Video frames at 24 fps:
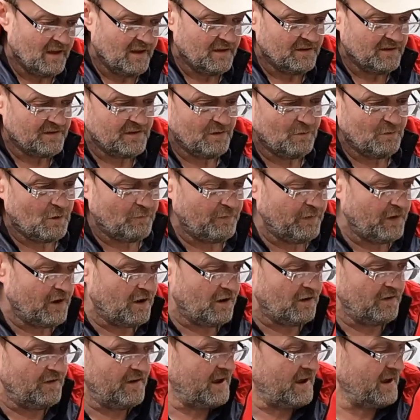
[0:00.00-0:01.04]
So what have we
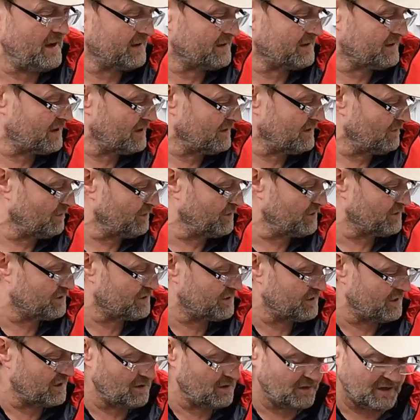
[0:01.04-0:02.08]
got next? We'll just
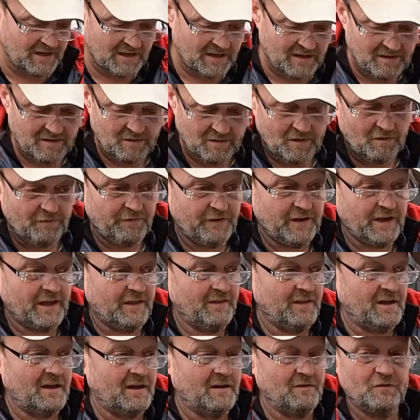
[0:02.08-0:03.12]
do, yeah, I'll forget
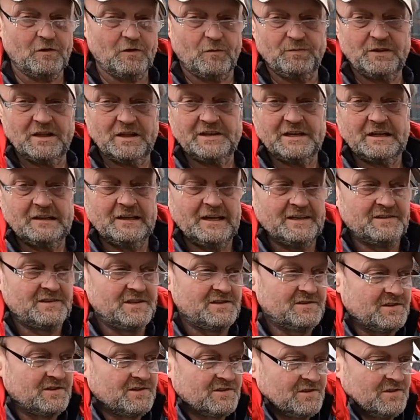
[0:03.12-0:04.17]
that. I've got plenty of
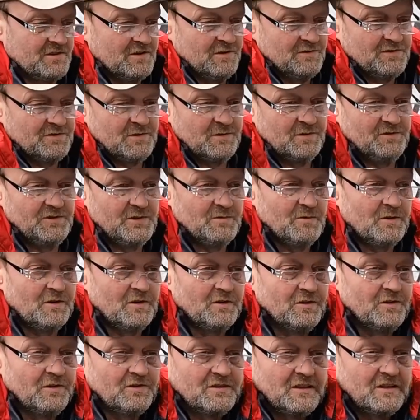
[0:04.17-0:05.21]
lettuce to sow, so I'll do all
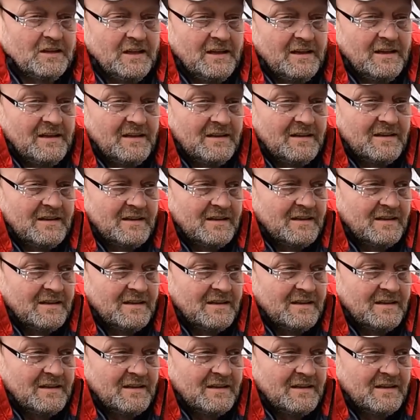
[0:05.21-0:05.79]
those later.